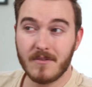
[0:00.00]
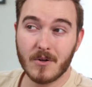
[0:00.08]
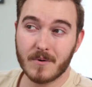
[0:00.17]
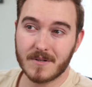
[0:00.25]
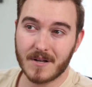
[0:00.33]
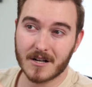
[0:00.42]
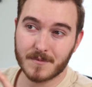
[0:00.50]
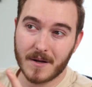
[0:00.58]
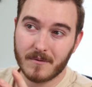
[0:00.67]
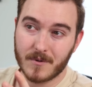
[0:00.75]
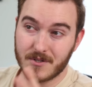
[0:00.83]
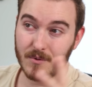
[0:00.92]
Even though it talks
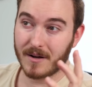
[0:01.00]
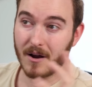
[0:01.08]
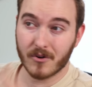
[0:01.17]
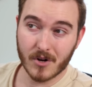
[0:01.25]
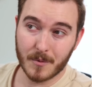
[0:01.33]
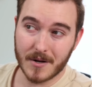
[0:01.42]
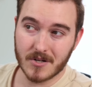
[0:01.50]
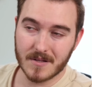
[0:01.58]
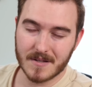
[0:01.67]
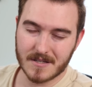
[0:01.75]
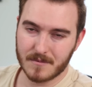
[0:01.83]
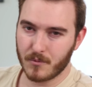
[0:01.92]
about what's new in character animation,
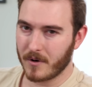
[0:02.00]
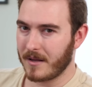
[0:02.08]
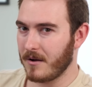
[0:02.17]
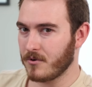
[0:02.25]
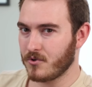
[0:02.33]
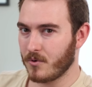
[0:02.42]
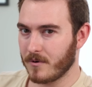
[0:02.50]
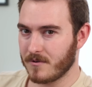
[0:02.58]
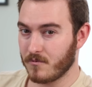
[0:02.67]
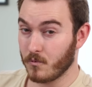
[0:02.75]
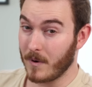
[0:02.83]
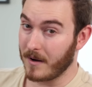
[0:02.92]
this is more geared
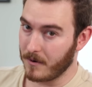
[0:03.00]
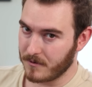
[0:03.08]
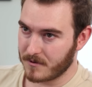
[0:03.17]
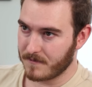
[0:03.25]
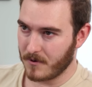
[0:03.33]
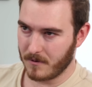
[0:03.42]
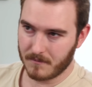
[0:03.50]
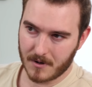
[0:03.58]
towards riggers for